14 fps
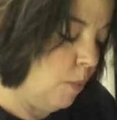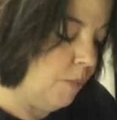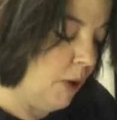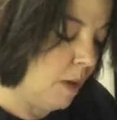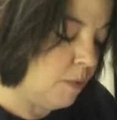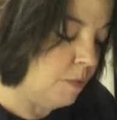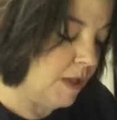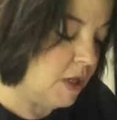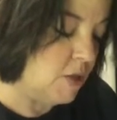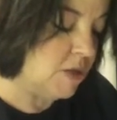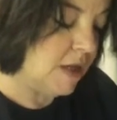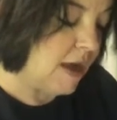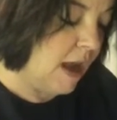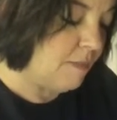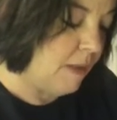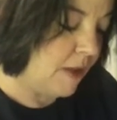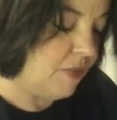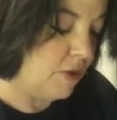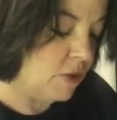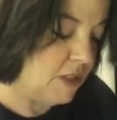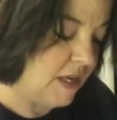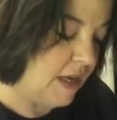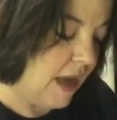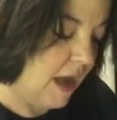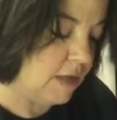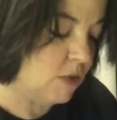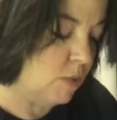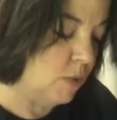will probably use a 9x13
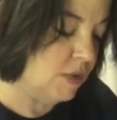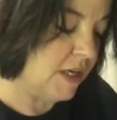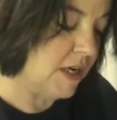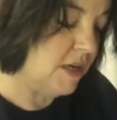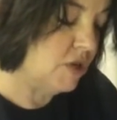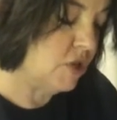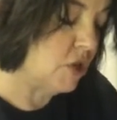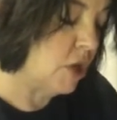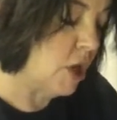casserole dish,